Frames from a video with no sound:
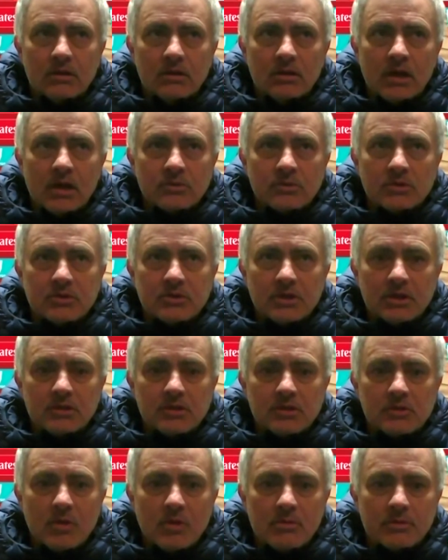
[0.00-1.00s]
I don't think at
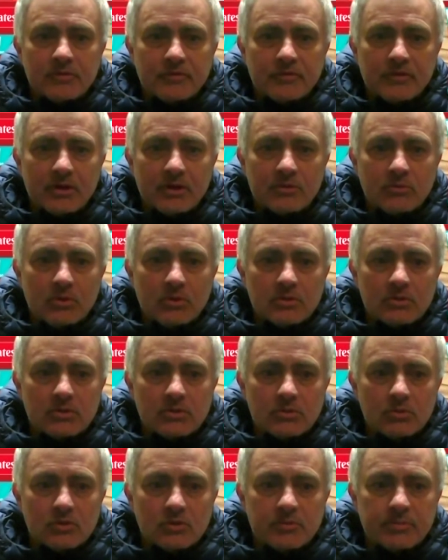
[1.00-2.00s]
this moment Frank
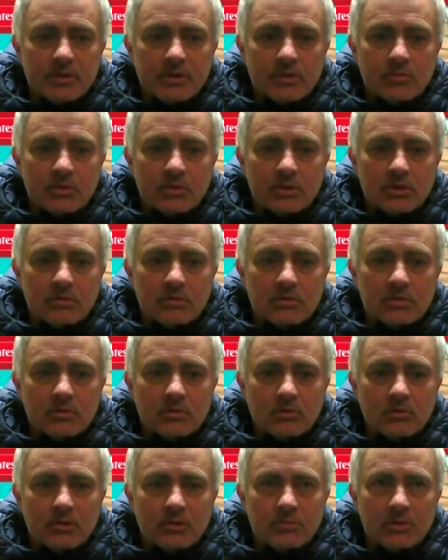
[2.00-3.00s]
wants to speak
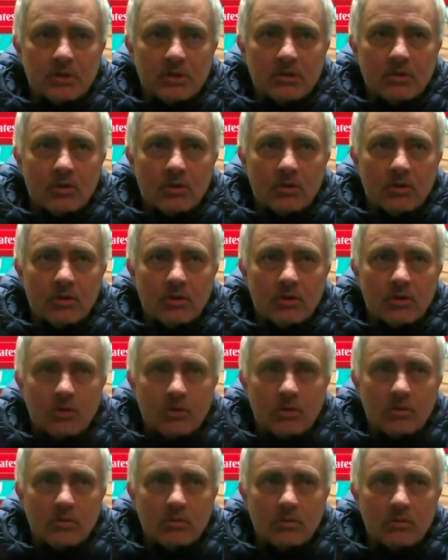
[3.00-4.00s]
with me
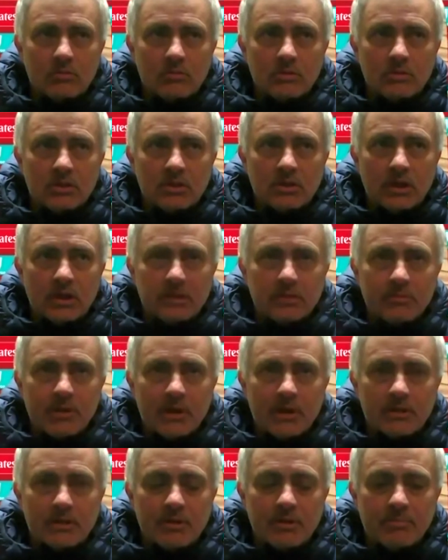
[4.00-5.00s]
or with
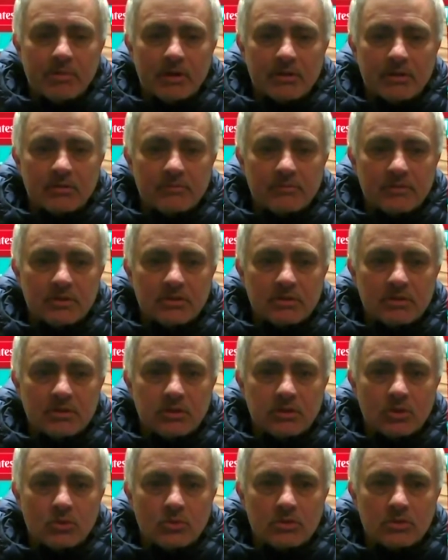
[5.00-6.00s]
anybody apart of his
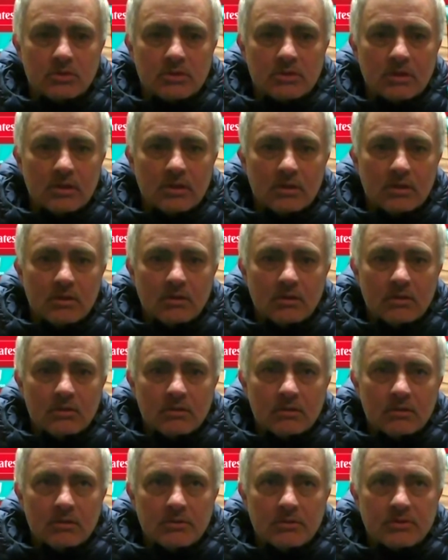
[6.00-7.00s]
close
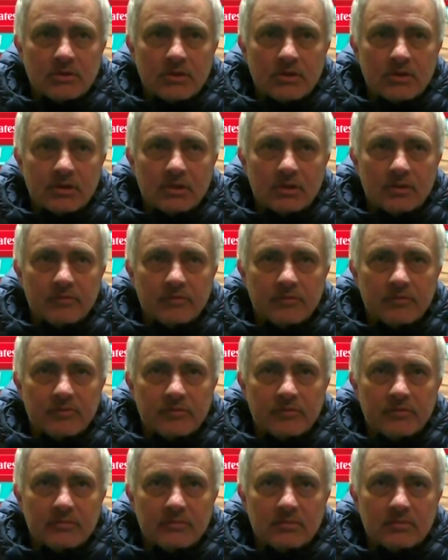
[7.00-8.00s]
circle of,
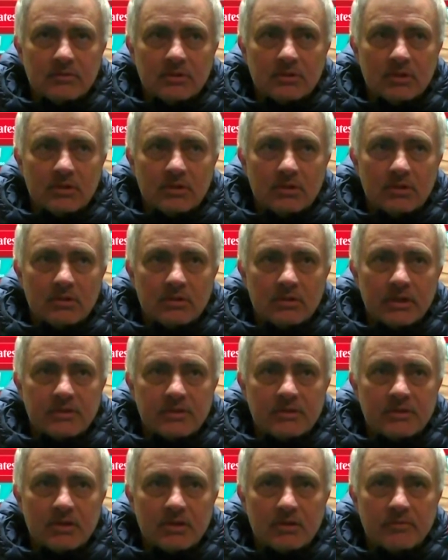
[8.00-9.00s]

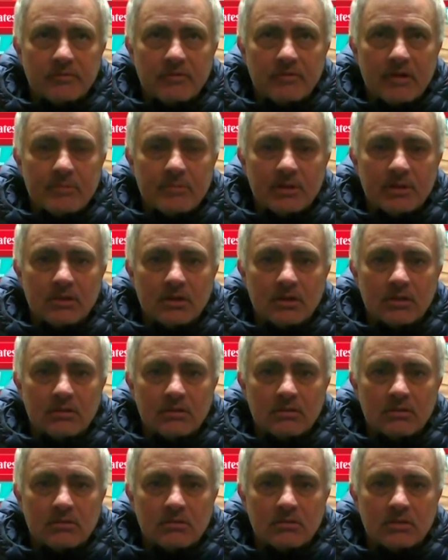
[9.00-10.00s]
let's say, family
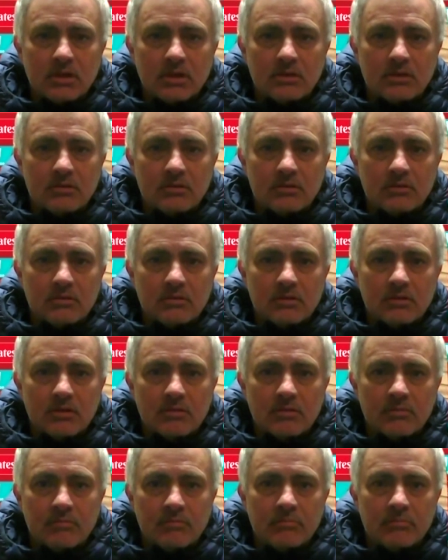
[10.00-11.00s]
and
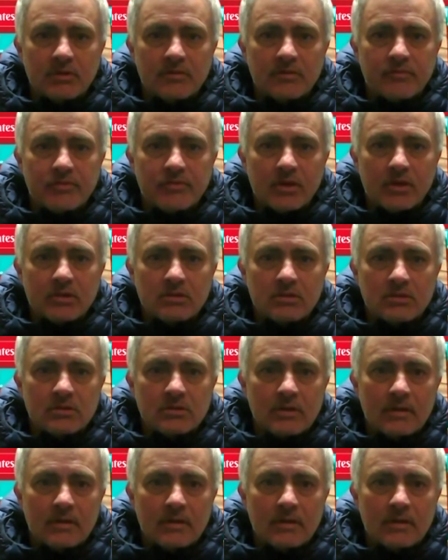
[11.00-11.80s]
big friends.